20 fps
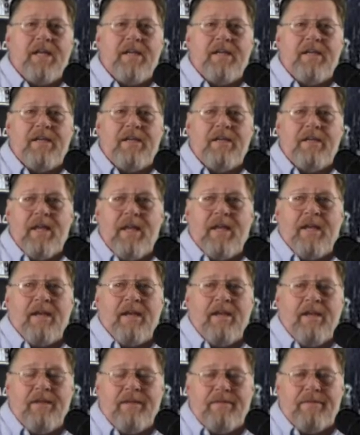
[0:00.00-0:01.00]
and
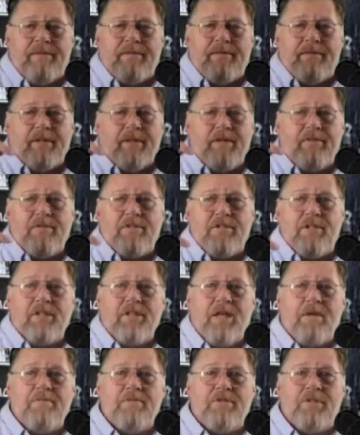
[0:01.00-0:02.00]
give us a
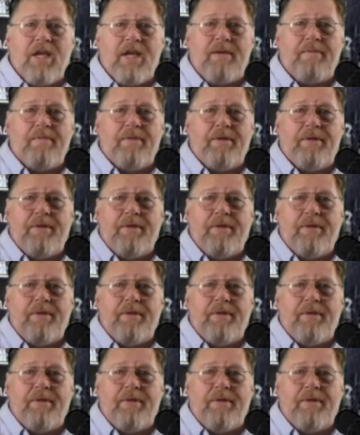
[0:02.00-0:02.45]
thumbs up.